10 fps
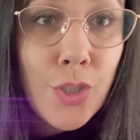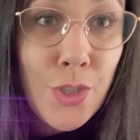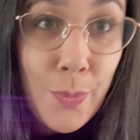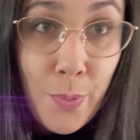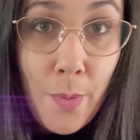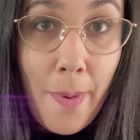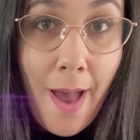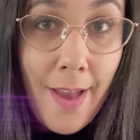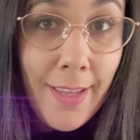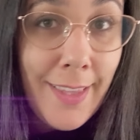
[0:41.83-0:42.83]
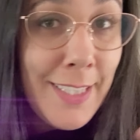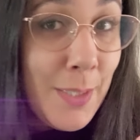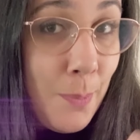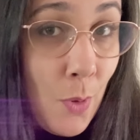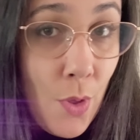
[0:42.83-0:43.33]
to provide a
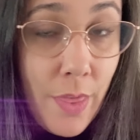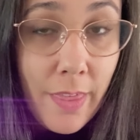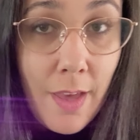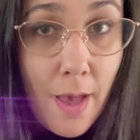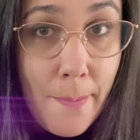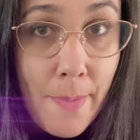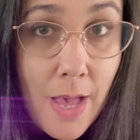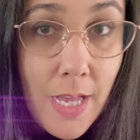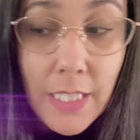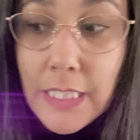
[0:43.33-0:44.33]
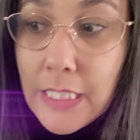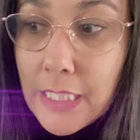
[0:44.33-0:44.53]
smooth canvas